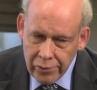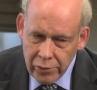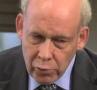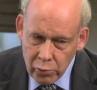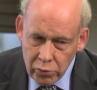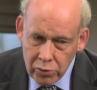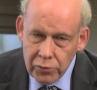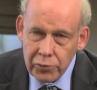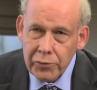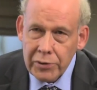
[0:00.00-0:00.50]
The
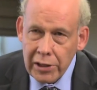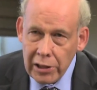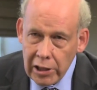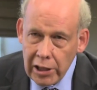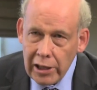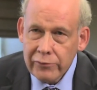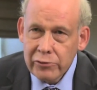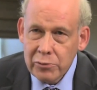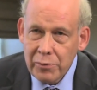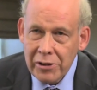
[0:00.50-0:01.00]
world would
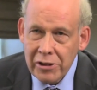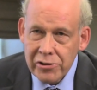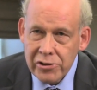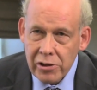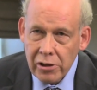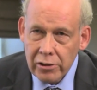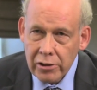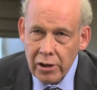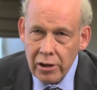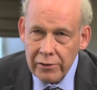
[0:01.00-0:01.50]
love to be the
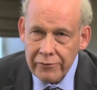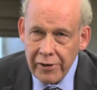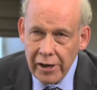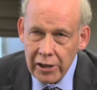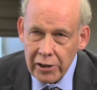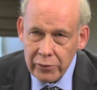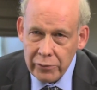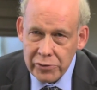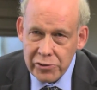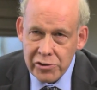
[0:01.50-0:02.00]
Silicon
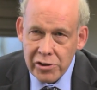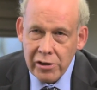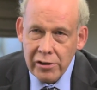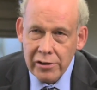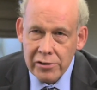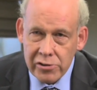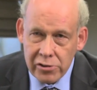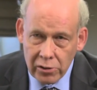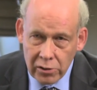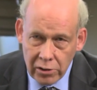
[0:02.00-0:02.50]
Valley, and we see
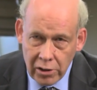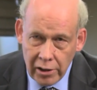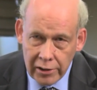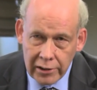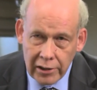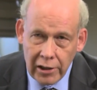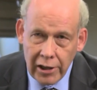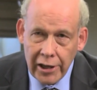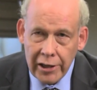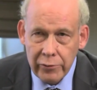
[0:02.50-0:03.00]
the Silicon
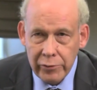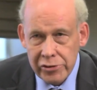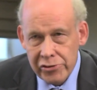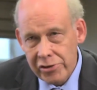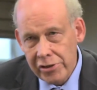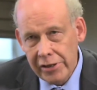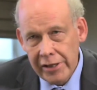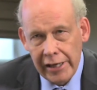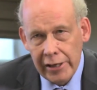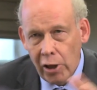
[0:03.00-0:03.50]
Glen, we
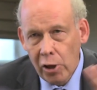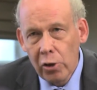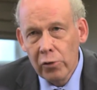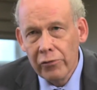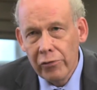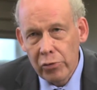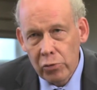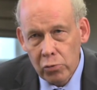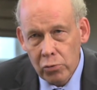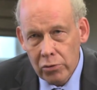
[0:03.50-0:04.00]
see that all
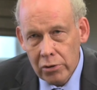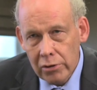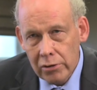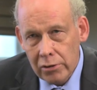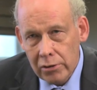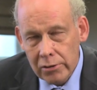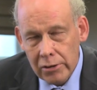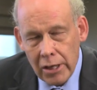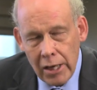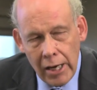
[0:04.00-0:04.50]
over the
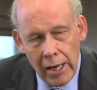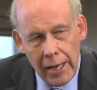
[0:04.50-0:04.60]
world.